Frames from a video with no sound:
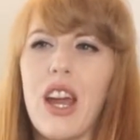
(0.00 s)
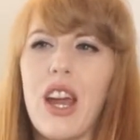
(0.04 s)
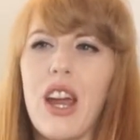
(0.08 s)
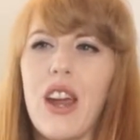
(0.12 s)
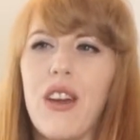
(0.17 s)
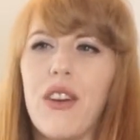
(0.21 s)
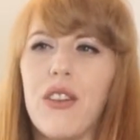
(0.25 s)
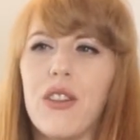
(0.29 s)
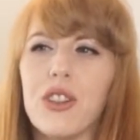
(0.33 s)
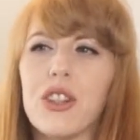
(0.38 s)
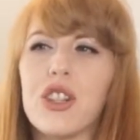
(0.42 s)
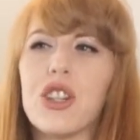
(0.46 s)

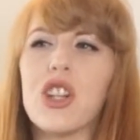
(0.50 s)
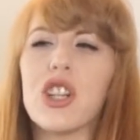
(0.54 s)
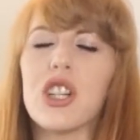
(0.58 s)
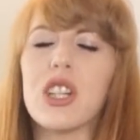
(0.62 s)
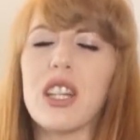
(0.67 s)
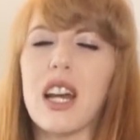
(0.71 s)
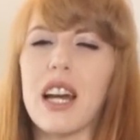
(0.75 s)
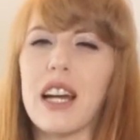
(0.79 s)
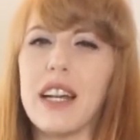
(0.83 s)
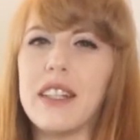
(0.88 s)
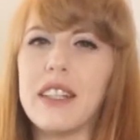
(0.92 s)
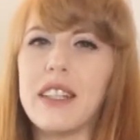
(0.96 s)
It was
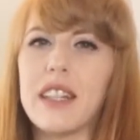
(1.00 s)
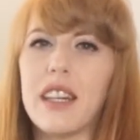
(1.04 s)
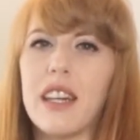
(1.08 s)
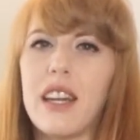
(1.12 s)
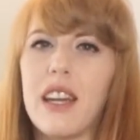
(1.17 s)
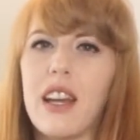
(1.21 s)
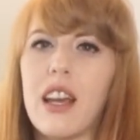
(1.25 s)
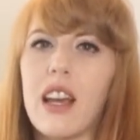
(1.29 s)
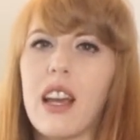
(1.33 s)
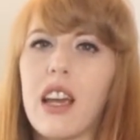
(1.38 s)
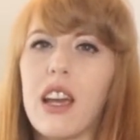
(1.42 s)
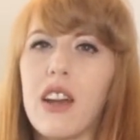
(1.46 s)
just
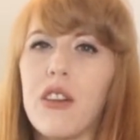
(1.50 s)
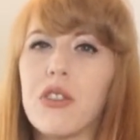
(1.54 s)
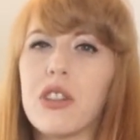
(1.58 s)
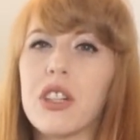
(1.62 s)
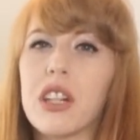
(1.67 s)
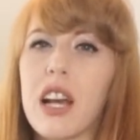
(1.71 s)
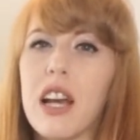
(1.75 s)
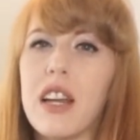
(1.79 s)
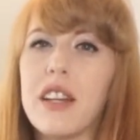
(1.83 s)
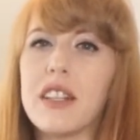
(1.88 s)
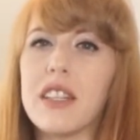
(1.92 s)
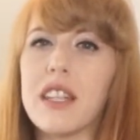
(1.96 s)
isolating. It was
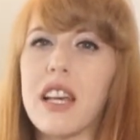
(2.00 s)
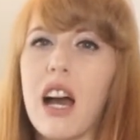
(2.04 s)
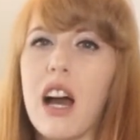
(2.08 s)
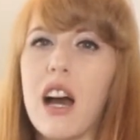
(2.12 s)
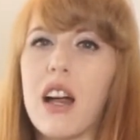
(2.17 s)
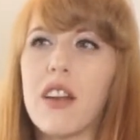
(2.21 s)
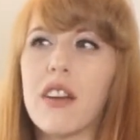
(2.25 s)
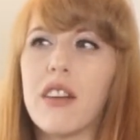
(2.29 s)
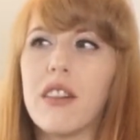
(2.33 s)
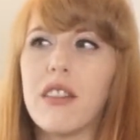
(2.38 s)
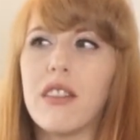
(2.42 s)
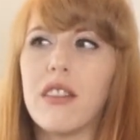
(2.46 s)
kind of
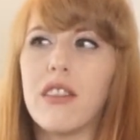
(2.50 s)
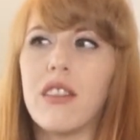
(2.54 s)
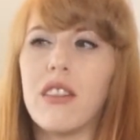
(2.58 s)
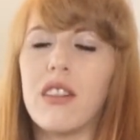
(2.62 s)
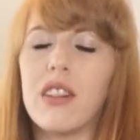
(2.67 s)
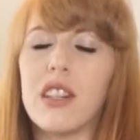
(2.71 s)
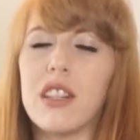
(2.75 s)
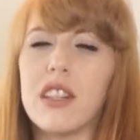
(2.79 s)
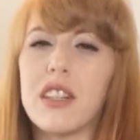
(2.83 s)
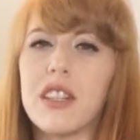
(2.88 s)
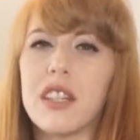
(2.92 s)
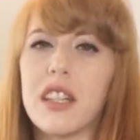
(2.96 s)
sad,
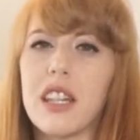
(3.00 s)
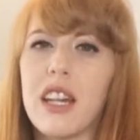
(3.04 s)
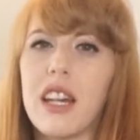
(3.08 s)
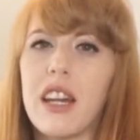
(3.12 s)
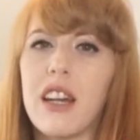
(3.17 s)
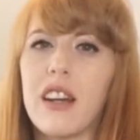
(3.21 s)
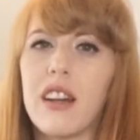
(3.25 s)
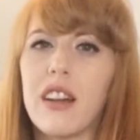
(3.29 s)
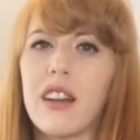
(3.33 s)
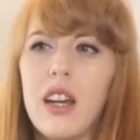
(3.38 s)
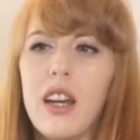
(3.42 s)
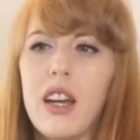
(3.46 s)
honestly.